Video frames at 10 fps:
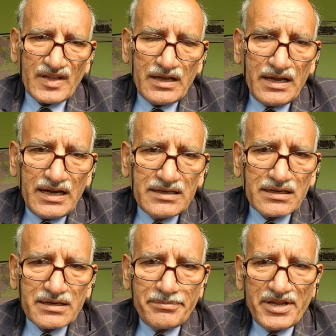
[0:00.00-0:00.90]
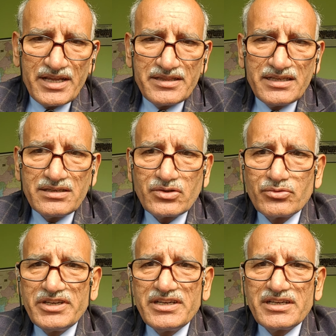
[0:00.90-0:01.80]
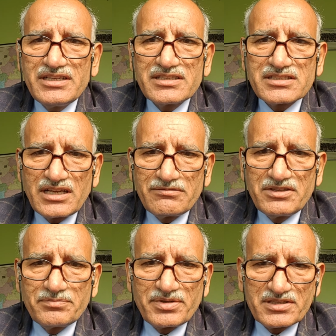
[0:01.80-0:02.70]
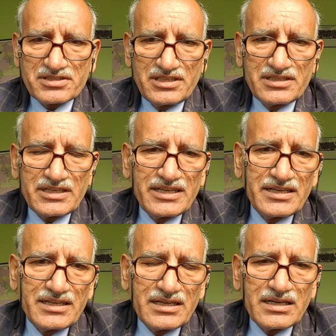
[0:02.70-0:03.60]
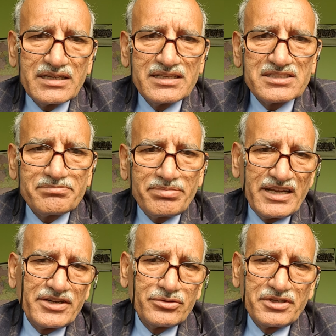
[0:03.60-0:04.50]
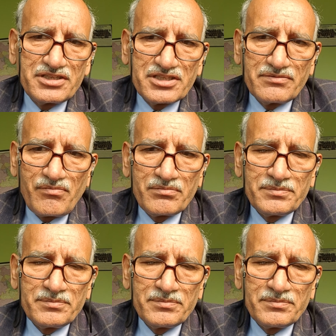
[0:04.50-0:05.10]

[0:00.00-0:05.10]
and remaining 27% area is plateau region,